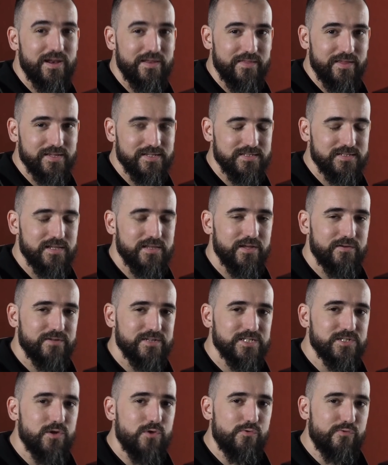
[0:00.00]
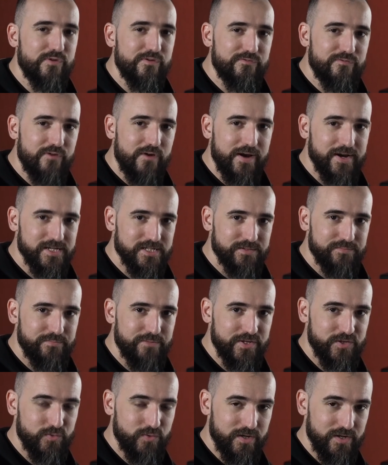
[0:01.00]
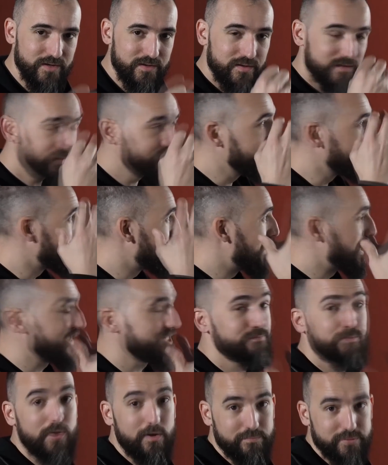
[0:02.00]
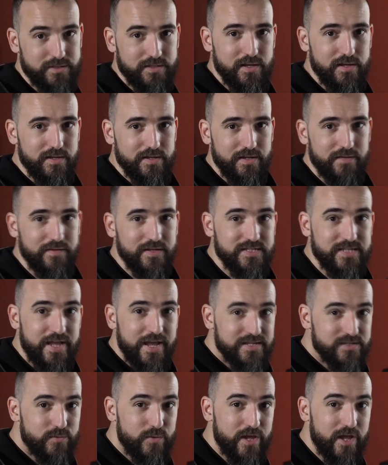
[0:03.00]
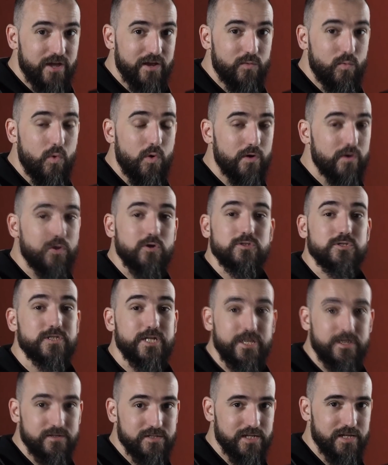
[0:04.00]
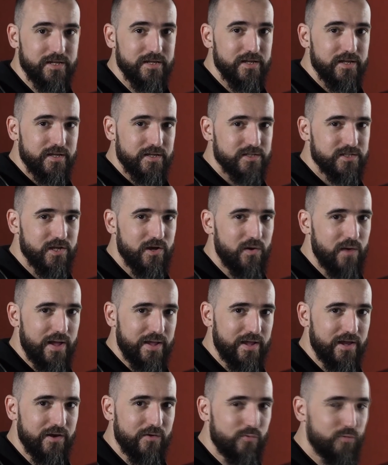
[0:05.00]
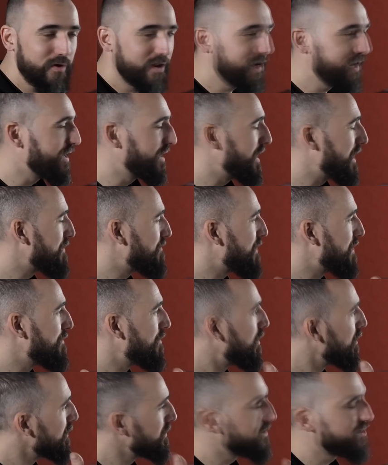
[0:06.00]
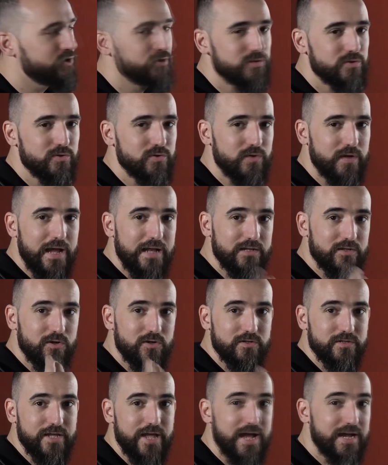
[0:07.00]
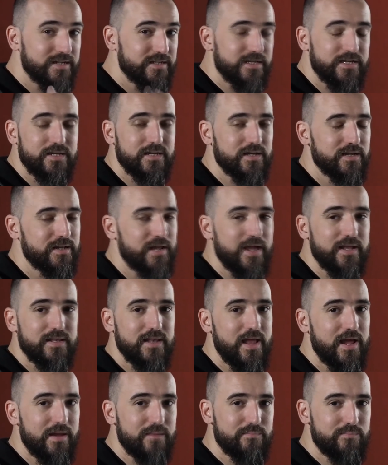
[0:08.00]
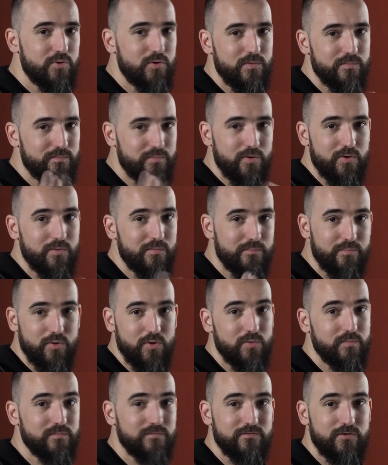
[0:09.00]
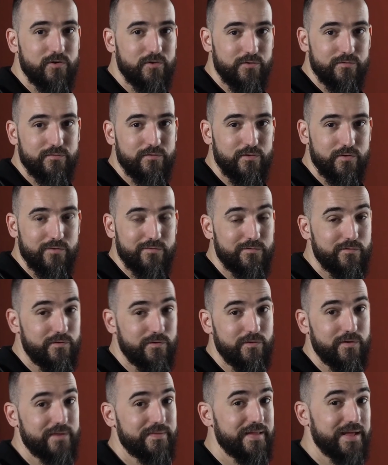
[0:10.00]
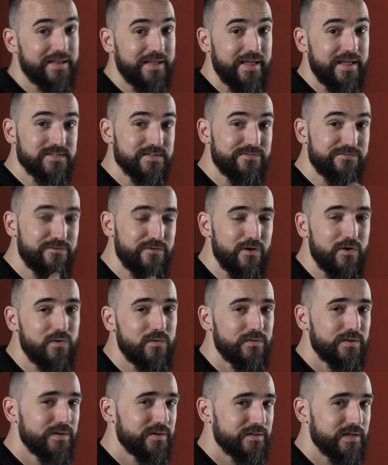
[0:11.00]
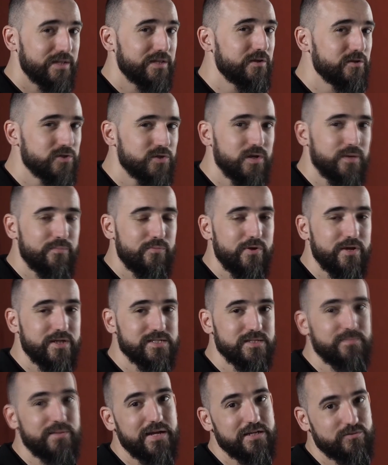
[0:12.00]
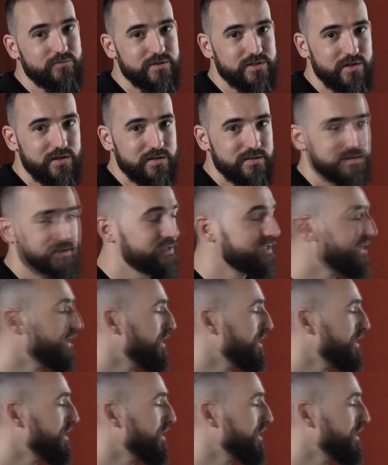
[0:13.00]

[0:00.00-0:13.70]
LEDs is that there is no refresh between the flash pops. In this case, we can work continuously. So I can really get my model to get on the acting and get like boom, boom, boom, photo, photo, photo. And that gets a flow that usually brings the best results.